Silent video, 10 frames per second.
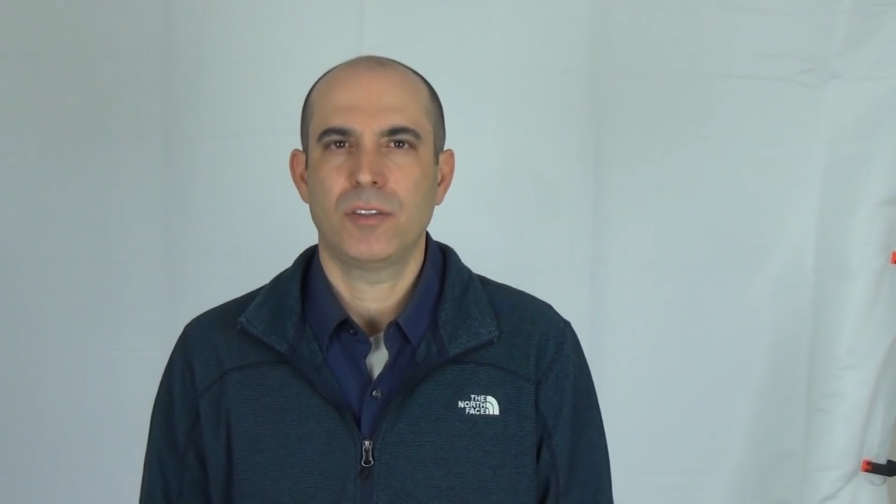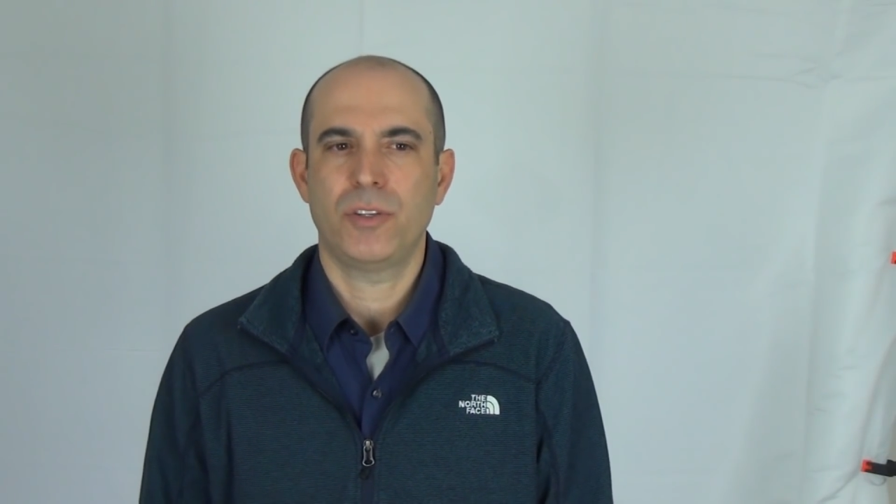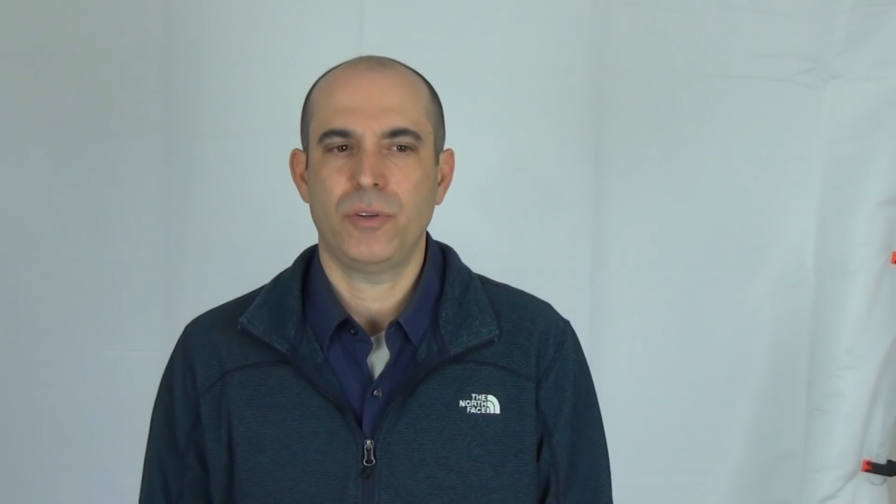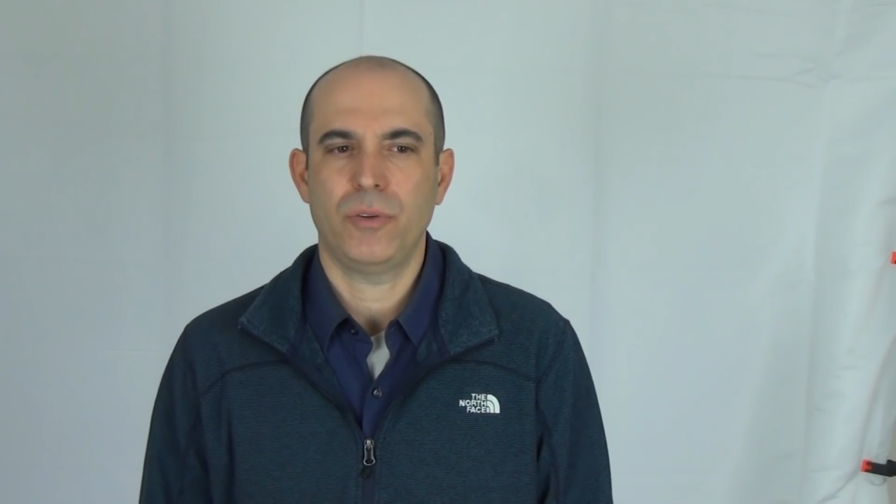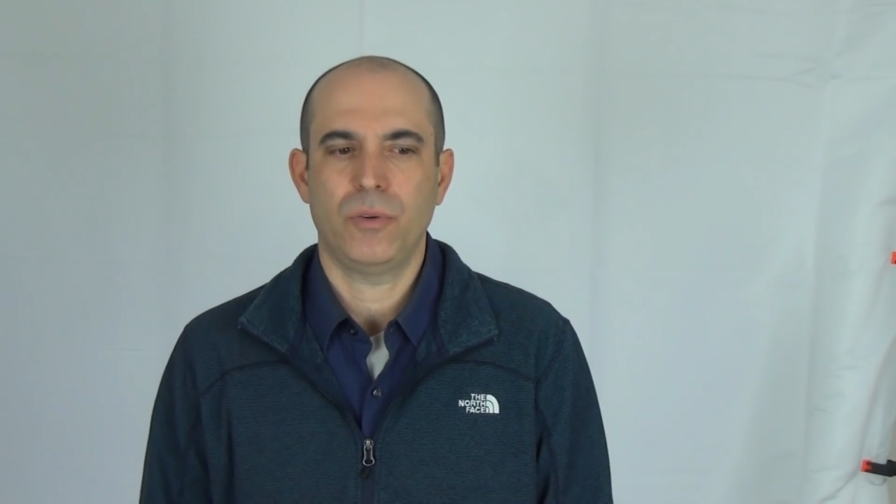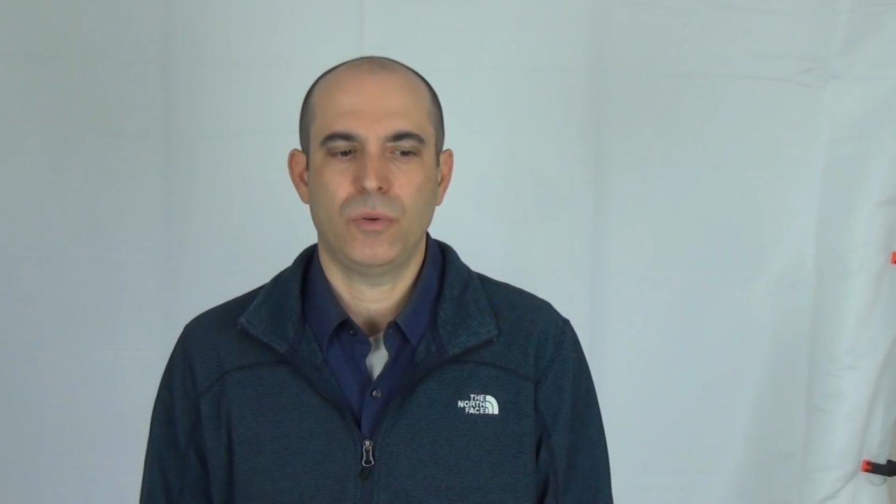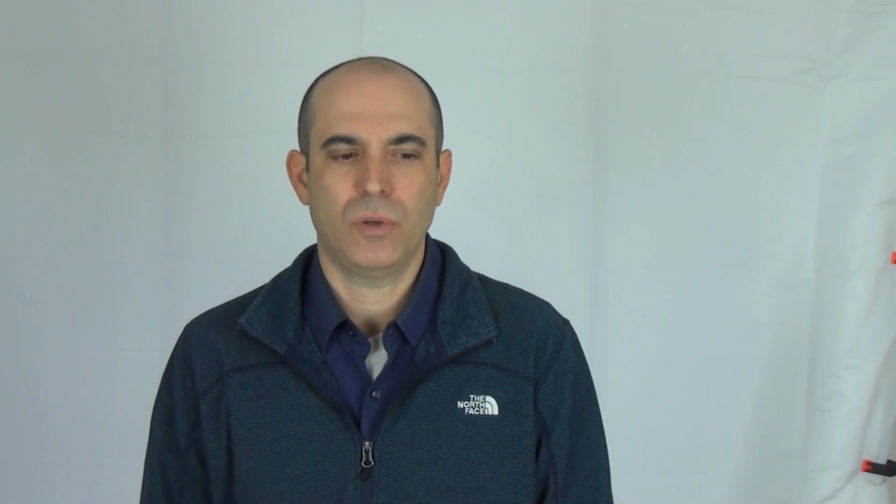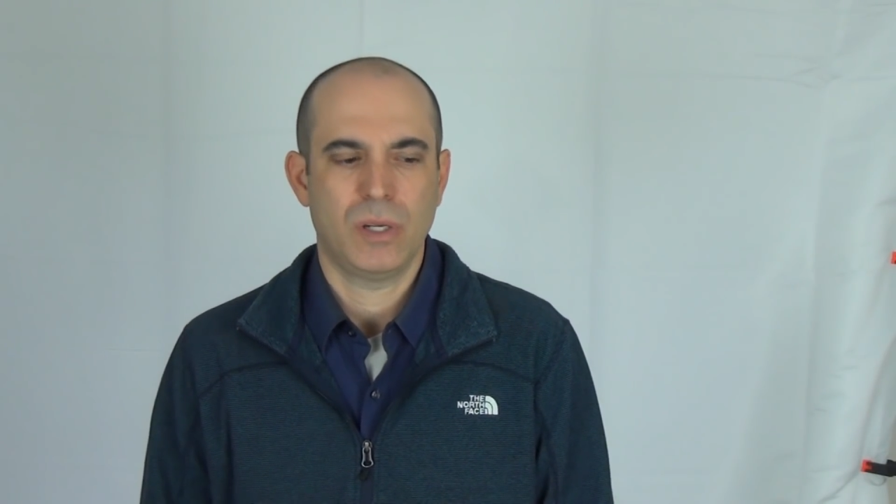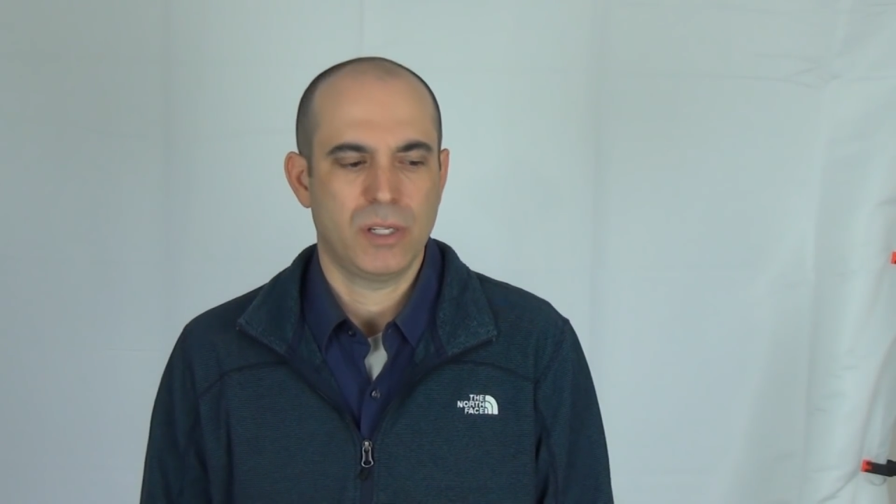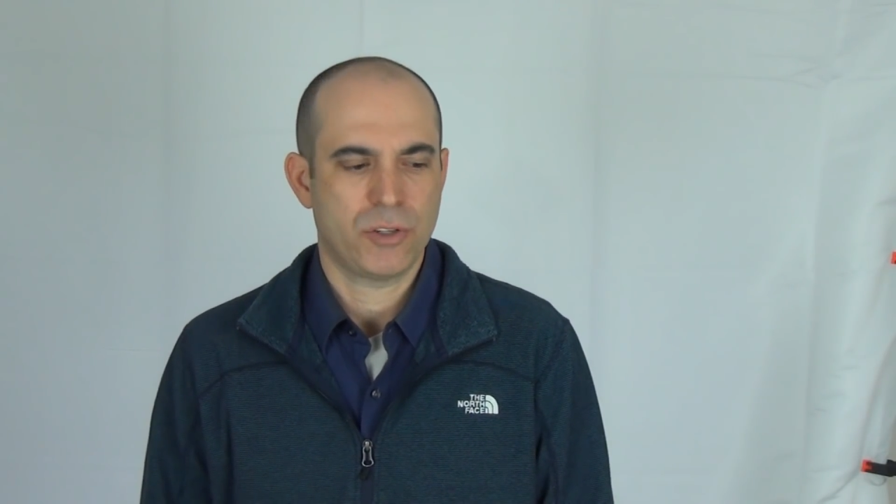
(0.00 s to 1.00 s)

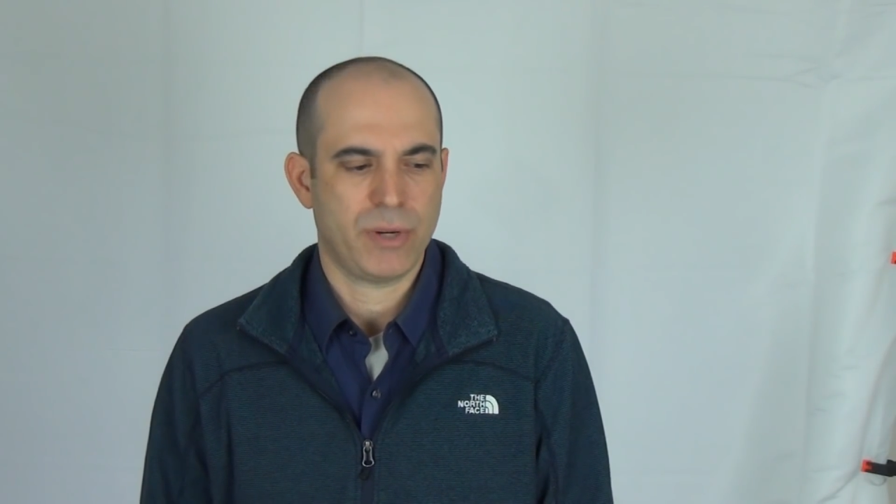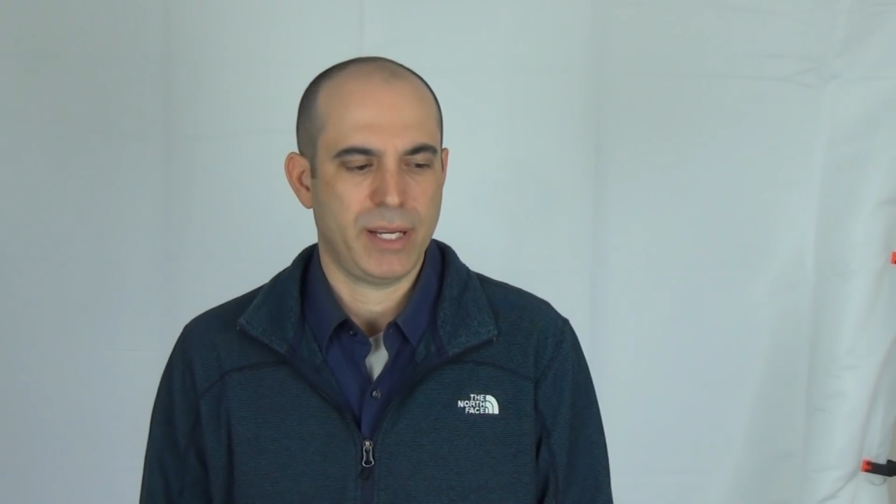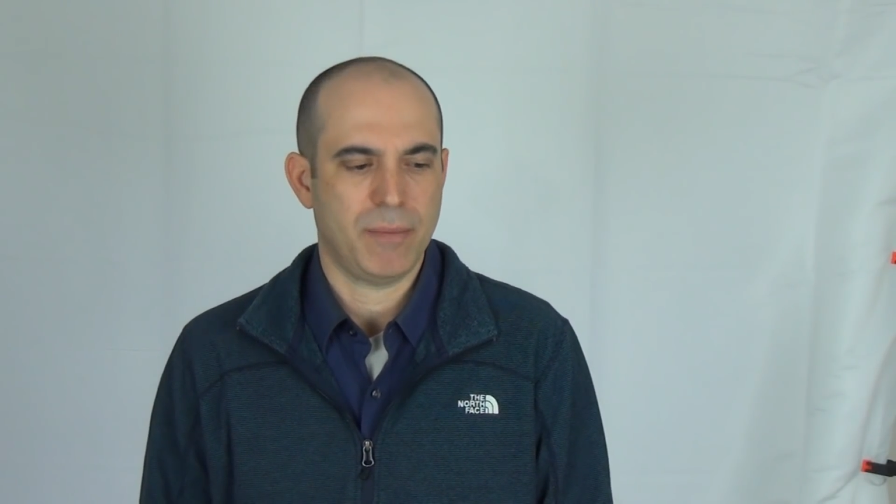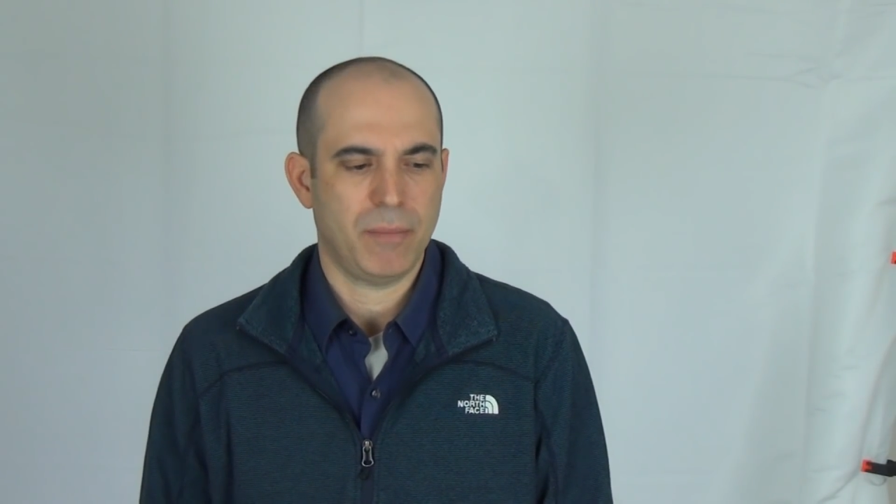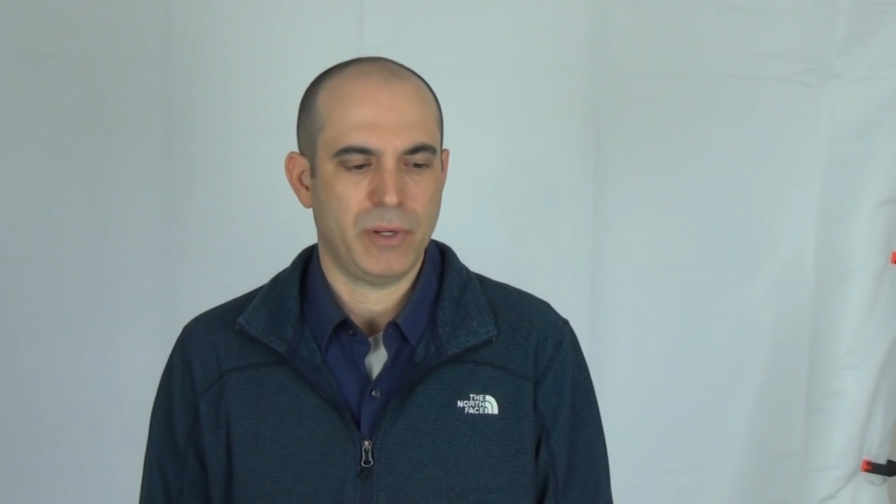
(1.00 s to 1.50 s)
to treat